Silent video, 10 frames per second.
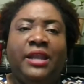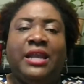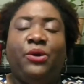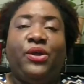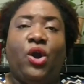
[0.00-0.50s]

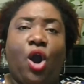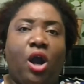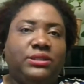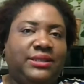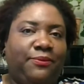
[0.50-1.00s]
Now, there
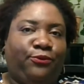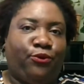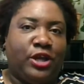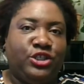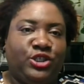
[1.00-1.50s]
are some
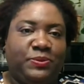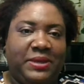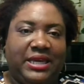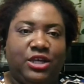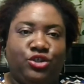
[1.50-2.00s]
French
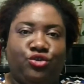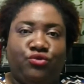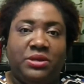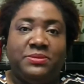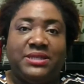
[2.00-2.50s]
speaking
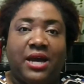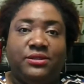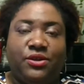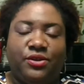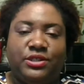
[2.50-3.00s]
streams
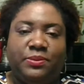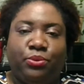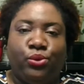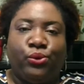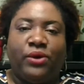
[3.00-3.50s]
under this
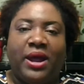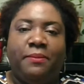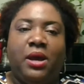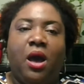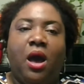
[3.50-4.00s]

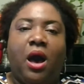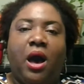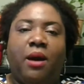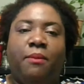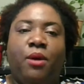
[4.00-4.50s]
program,
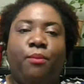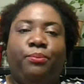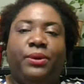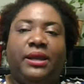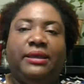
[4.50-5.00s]

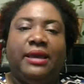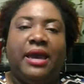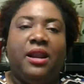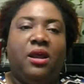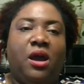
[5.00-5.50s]
but
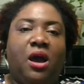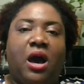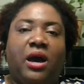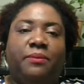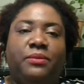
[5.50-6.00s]
again,
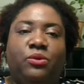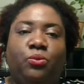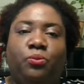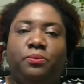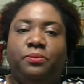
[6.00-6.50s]

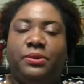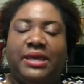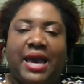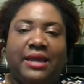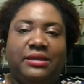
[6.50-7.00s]

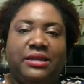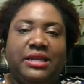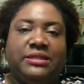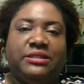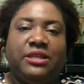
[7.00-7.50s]

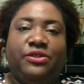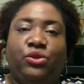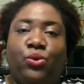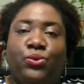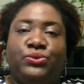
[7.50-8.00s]
candidates,
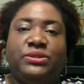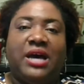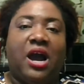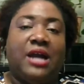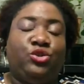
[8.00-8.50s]
those
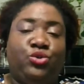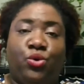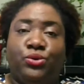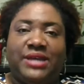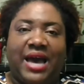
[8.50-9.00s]

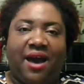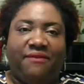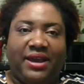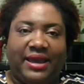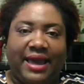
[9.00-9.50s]
don't
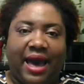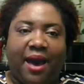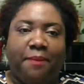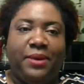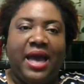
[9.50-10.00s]
have a
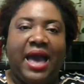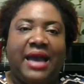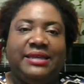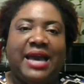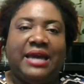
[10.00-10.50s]
cap,
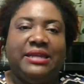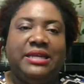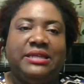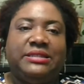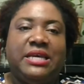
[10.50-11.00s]
and
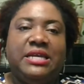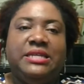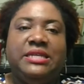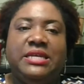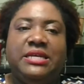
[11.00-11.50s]
candidates
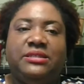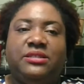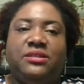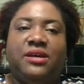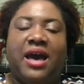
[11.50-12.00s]
need
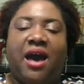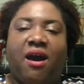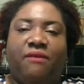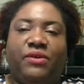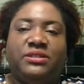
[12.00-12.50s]
to
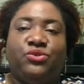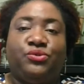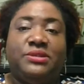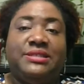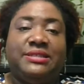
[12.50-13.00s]
have a
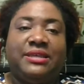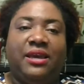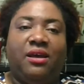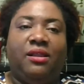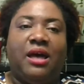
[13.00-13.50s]
certain
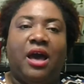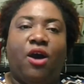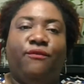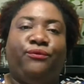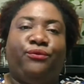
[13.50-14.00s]
skill
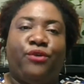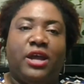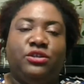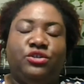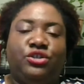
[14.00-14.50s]
of
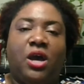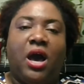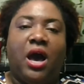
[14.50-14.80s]
French,